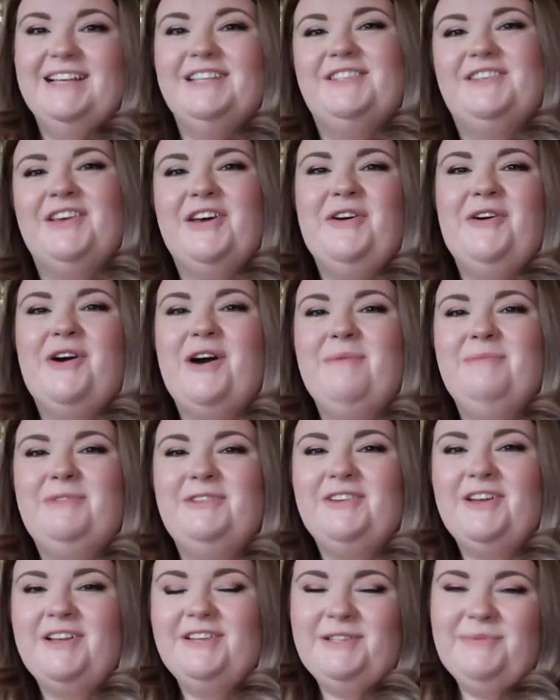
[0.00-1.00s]
So I'm
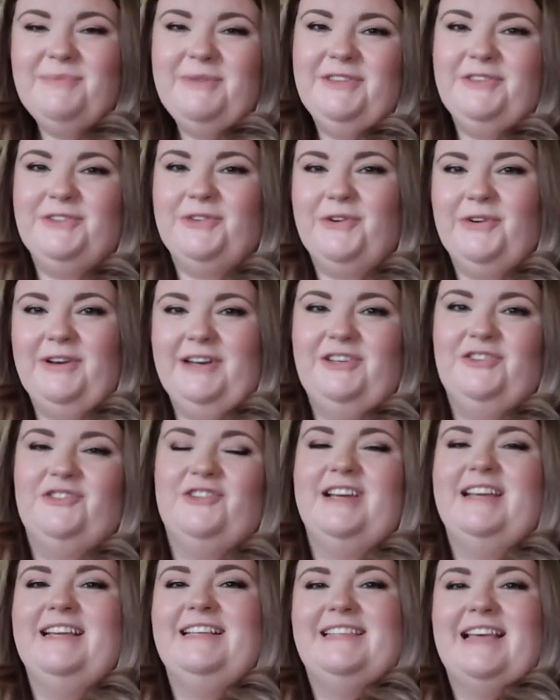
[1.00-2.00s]
starting with
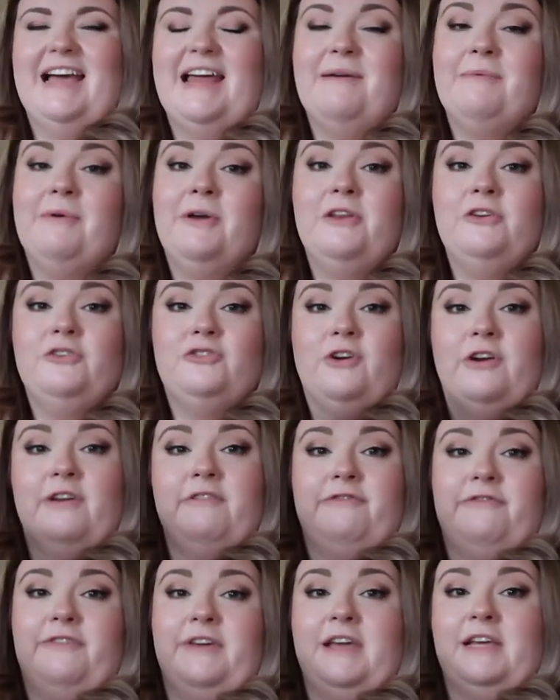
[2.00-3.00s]
toiletries and I'm going to try
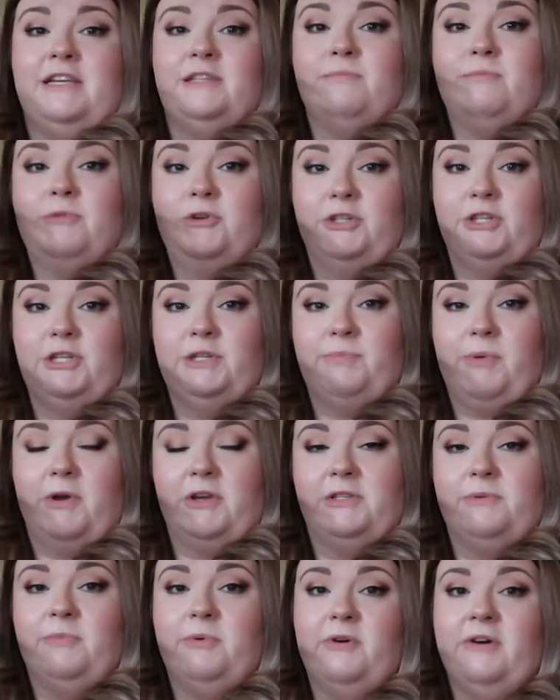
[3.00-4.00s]
and fit as much as
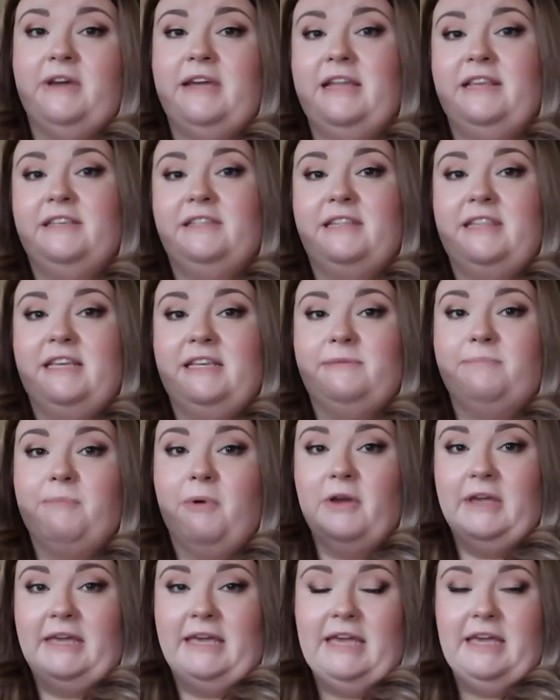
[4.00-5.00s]
possible into this
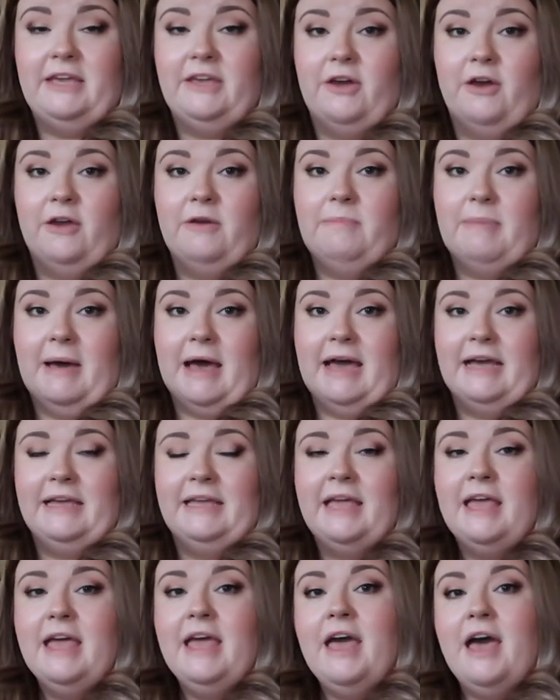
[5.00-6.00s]
My Kitco bag.